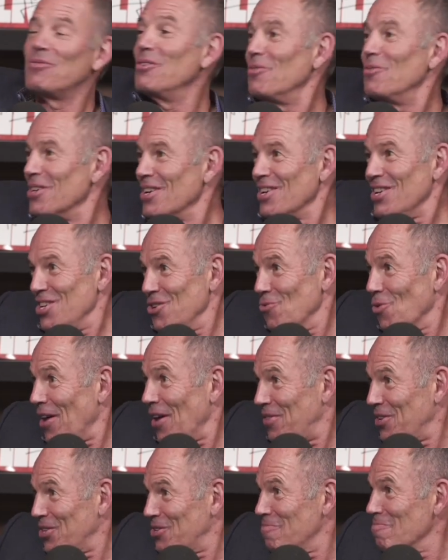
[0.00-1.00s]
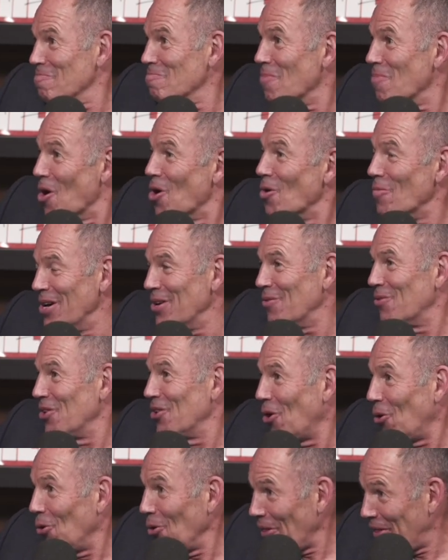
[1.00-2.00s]
You, you want this moment where
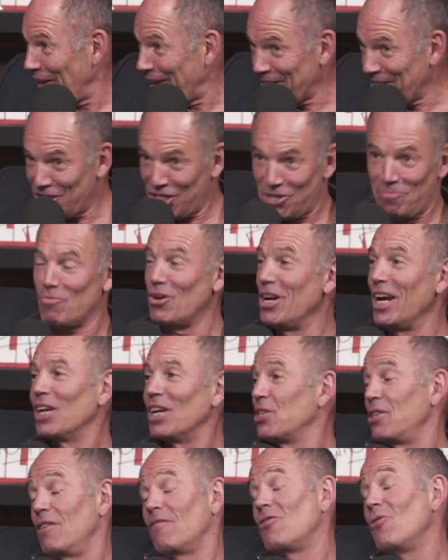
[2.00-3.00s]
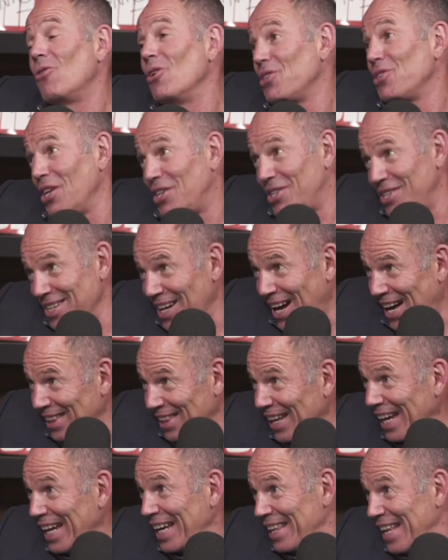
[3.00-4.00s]
the whole thing springs, and of course it's not
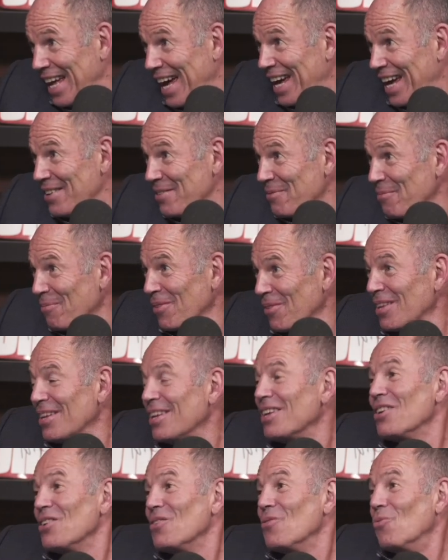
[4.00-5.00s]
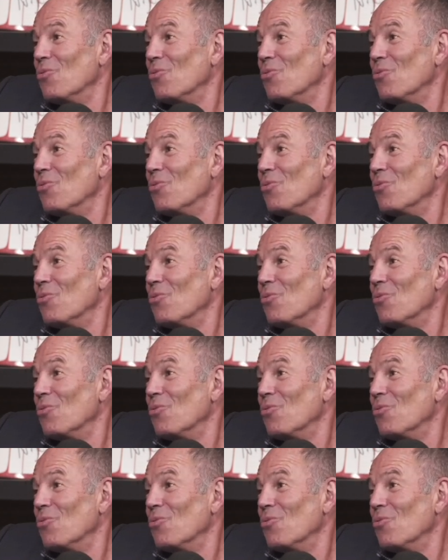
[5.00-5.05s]
like that. Yeah, yeah.